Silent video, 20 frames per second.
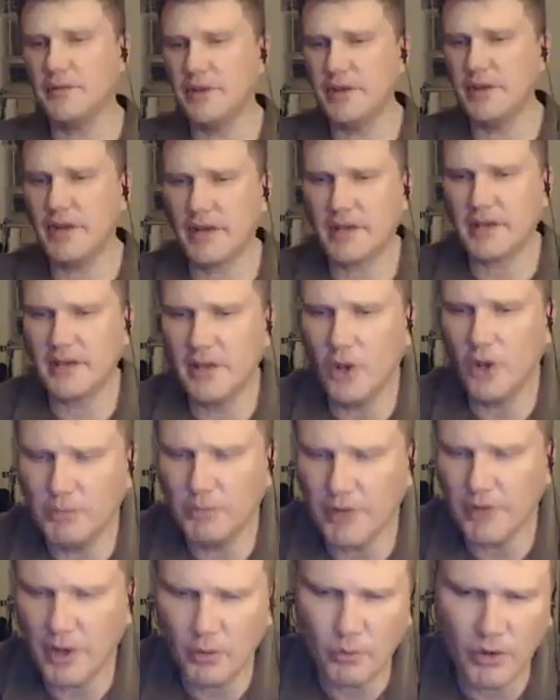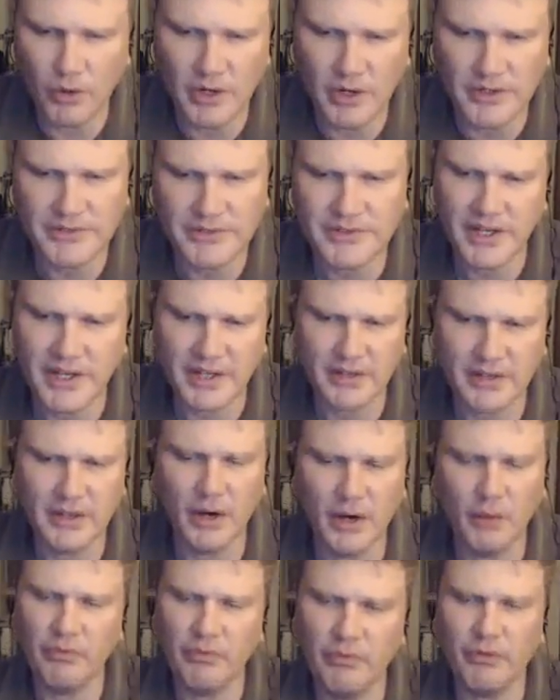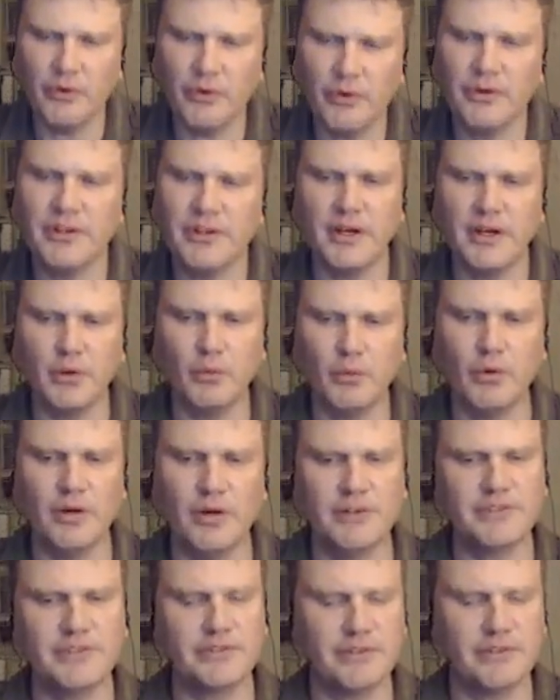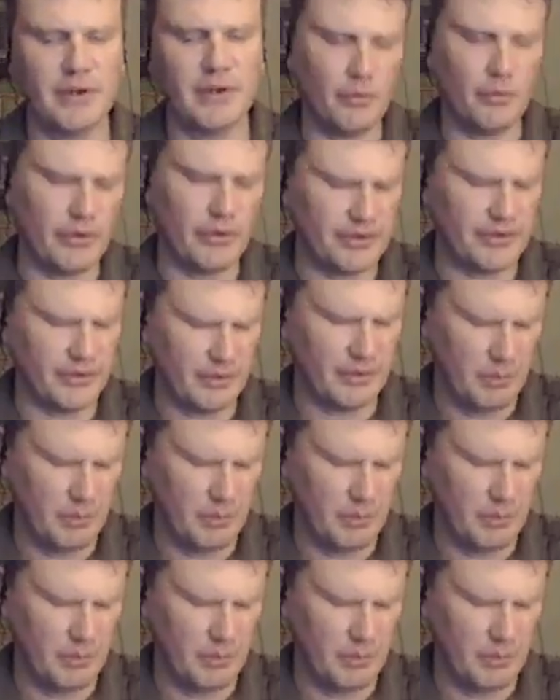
I can help at once. I can help 30 at once if I wish.